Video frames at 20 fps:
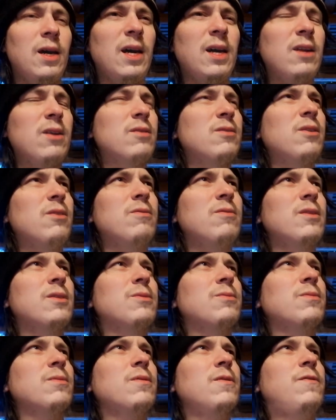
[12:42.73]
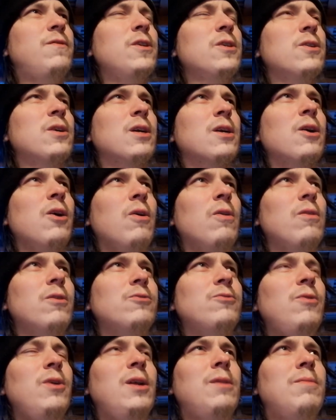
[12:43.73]
I don't know if you can call
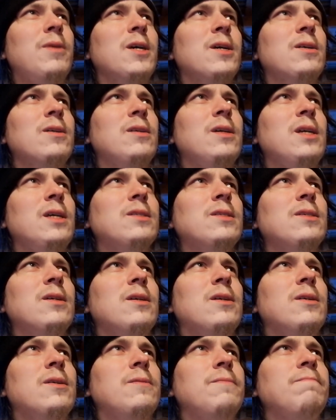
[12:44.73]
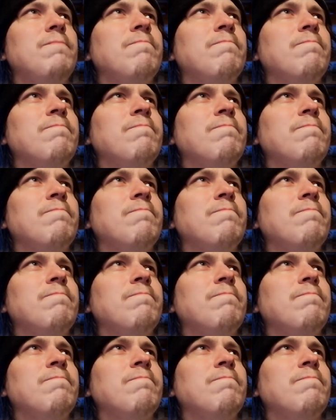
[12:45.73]
it really, but it's a,